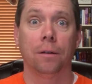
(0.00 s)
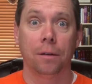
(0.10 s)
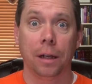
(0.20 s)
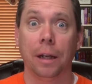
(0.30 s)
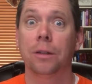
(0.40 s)

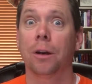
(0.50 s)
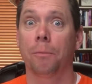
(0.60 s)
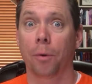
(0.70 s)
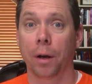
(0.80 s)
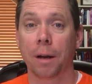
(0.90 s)
he's going to
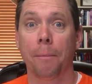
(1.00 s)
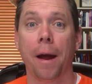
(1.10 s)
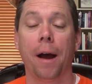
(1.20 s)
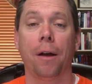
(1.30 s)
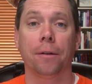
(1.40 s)
bring
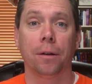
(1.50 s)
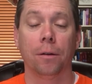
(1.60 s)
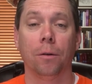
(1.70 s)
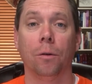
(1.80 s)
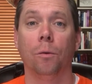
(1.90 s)
about
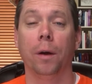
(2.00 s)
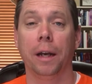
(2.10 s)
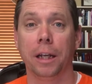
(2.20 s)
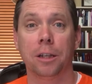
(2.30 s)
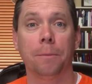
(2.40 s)
what
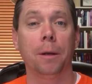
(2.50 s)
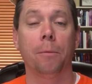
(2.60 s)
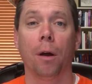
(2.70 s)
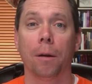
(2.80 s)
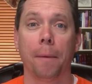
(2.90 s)
needs to be
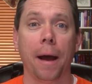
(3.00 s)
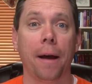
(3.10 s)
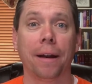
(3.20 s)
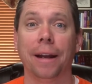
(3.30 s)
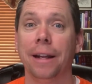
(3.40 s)
brought
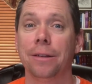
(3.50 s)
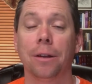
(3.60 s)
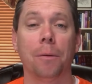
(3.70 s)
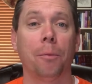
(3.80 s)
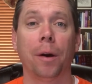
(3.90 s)
about, and he's going
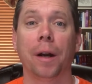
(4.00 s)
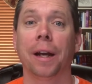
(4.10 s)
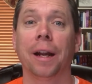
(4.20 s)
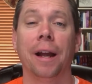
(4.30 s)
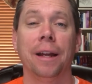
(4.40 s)
to
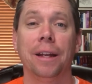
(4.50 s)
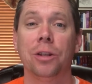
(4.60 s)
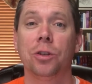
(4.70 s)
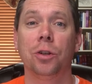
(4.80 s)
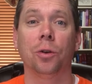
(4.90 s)
bring
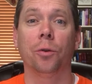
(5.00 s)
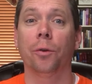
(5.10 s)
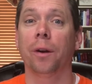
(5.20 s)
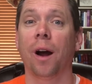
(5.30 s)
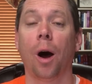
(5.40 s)
his
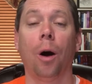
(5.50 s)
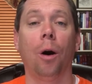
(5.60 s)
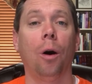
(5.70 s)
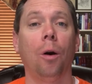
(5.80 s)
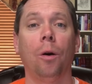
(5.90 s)
children
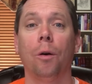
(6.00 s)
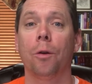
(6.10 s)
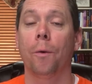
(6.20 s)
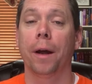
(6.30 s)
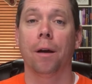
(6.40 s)
all the
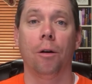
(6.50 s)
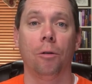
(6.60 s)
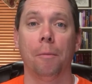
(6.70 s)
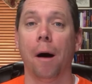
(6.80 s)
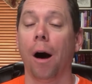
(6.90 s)
way
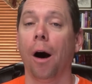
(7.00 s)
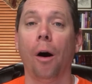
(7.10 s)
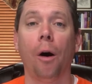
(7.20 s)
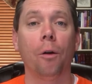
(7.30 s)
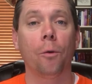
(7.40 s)
home,
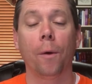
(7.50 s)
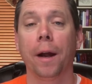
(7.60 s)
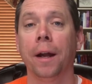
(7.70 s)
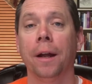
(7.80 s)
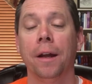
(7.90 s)
all the
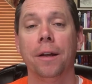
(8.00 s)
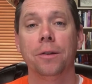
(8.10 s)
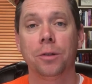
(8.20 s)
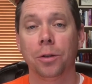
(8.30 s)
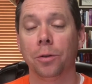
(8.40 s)
way
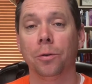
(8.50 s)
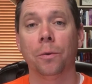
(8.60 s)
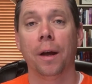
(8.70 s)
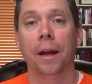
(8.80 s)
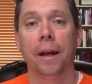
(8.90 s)
to
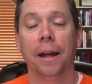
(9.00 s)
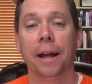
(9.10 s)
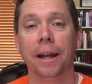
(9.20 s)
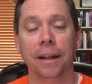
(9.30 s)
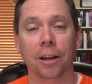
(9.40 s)

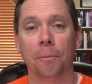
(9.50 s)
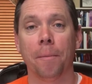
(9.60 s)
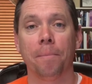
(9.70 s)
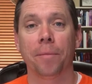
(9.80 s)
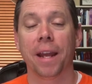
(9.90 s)
him.
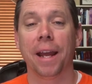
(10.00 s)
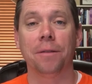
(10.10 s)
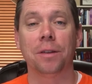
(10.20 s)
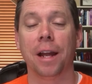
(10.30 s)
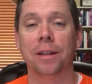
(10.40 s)

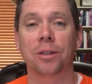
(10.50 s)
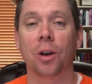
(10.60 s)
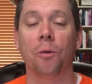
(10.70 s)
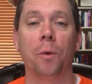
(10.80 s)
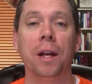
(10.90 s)
And
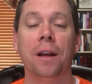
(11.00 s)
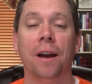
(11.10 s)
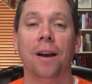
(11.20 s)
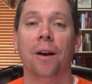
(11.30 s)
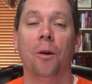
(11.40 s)
so
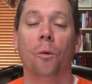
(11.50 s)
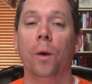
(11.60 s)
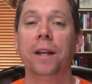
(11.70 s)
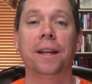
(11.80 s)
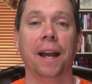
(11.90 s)

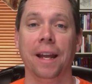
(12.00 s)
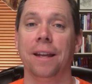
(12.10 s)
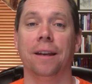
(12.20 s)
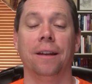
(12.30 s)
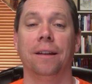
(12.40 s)
we
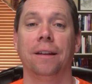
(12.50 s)
can